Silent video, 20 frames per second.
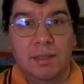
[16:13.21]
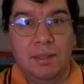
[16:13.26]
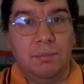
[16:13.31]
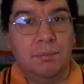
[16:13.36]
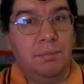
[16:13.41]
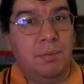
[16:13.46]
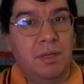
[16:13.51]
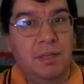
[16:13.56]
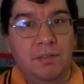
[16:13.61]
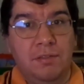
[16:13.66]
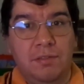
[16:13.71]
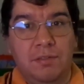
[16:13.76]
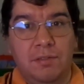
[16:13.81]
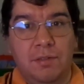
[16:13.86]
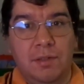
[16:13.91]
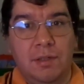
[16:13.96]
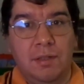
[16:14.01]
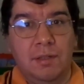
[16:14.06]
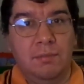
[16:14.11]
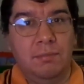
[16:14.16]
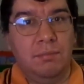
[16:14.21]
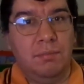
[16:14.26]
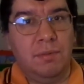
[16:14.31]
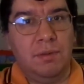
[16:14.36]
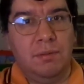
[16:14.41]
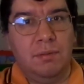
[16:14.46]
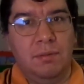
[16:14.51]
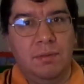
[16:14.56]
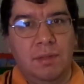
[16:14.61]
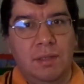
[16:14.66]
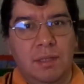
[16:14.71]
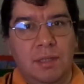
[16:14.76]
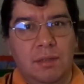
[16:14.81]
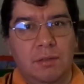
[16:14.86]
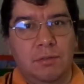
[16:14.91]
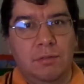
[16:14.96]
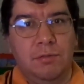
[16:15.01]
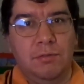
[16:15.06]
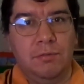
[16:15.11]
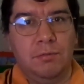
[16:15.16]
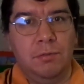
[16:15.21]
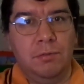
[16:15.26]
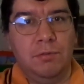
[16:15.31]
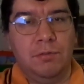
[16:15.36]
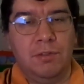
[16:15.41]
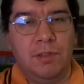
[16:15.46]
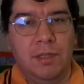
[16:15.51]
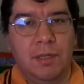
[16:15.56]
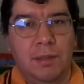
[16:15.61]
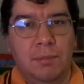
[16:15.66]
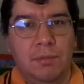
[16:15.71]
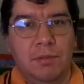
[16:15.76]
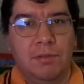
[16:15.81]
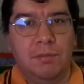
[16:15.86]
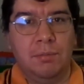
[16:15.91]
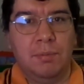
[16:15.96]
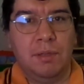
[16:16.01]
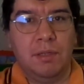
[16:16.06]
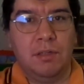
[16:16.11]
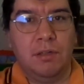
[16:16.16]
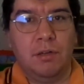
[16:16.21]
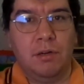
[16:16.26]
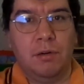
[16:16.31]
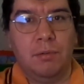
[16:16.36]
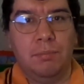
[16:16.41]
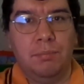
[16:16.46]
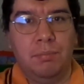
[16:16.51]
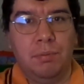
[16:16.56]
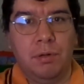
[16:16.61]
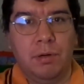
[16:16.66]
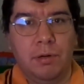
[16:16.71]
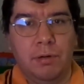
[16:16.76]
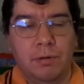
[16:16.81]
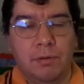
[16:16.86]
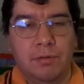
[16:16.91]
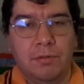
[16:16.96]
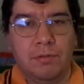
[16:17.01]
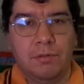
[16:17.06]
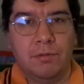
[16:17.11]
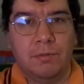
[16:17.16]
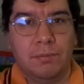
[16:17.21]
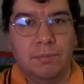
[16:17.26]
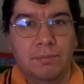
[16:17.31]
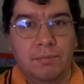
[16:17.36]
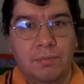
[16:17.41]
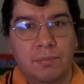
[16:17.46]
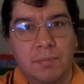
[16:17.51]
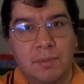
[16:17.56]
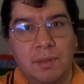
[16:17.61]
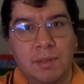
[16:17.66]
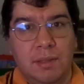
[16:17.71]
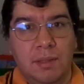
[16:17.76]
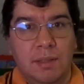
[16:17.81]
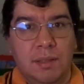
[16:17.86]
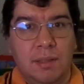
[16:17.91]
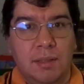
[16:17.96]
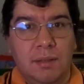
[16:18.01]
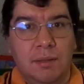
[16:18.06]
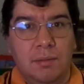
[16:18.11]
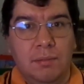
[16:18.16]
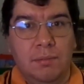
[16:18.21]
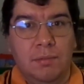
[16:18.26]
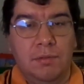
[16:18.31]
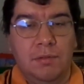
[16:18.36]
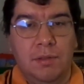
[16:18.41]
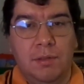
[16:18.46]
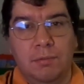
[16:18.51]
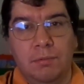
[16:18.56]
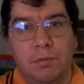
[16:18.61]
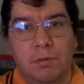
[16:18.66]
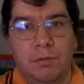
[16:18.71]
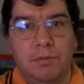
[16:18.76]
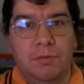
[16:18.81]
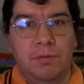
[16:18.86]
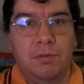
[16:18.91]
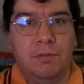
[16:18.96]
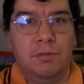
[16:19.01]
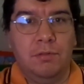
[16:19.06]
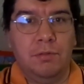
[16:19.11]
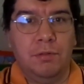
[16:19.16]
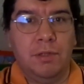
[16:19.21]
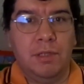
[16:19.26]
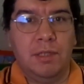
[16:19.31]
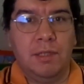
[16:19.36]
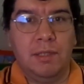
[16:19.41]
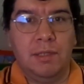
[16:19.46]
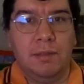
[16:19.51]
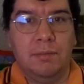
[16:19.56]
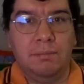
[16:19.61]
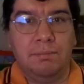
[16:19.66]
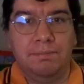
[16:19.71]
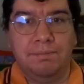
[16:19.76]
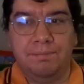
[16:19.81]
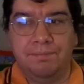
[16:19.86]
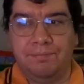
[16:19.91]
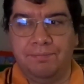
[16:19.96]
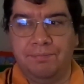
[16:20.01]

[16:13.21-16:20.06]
Yeah, based on the Uncle Scrooge comics by Carl Barks, with Don Rosa joining in.